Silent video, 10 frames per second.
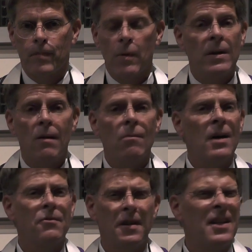We don't
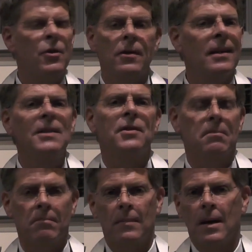want
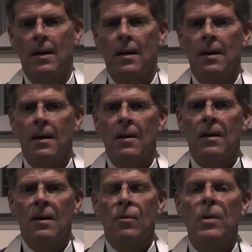traditionalism.
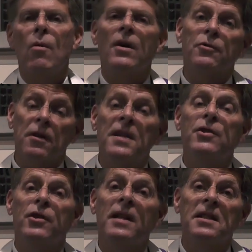We want
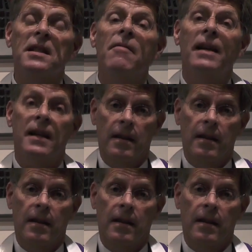tradition that's living.